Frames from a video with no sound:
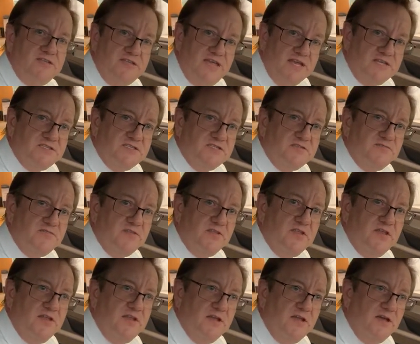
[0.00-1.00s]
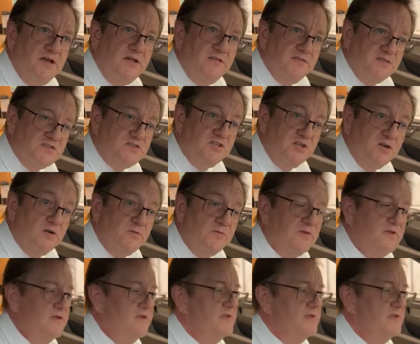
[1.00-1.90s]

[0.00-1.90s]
taxes for this year.